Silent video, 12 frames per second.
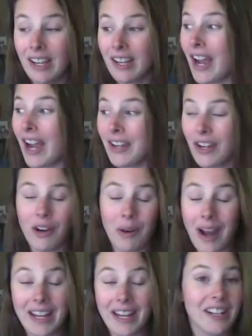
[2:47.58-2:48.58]
I know
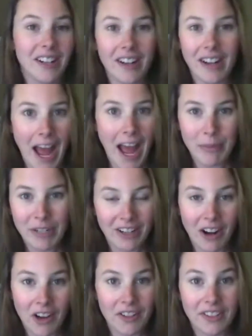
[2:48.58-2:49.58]
I hear it happening
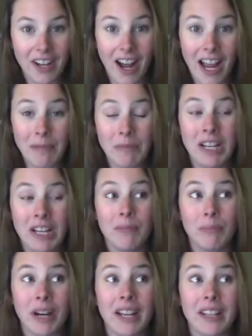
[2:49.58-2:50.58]
all the time,
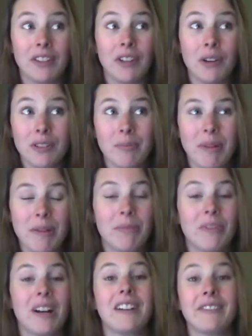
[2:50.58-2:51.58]
but those
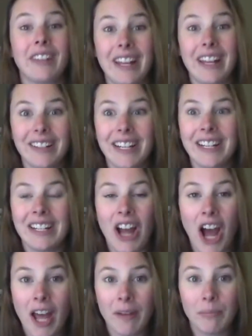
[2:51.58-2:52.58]
people have likely
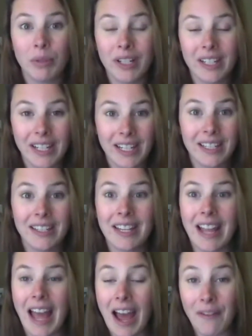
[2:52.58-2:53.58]
not put in
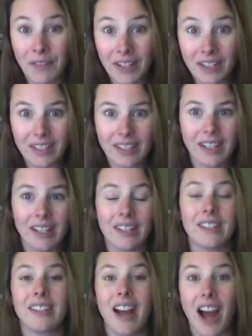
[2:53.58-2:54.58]
the effort
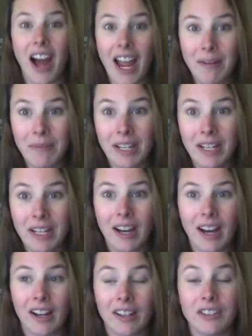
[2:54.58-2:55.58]
and the time
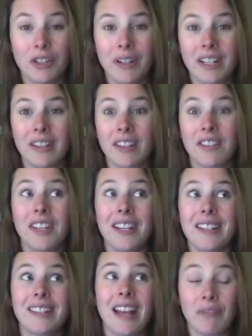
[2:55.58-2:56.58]
on doing the
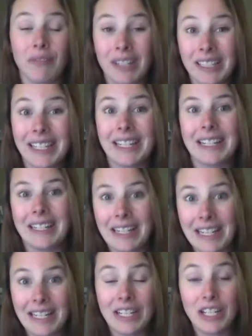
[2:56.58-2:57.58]
things that really
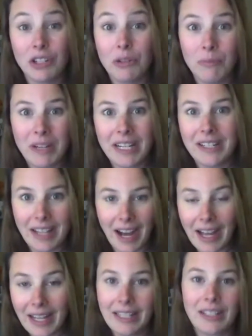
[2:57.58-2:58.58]
need to be
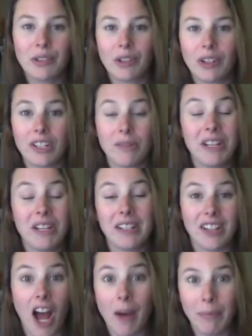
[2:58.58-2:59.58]
done in order to be a
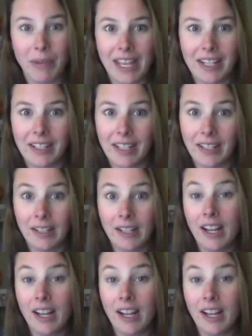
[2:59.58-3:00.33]
top candidate.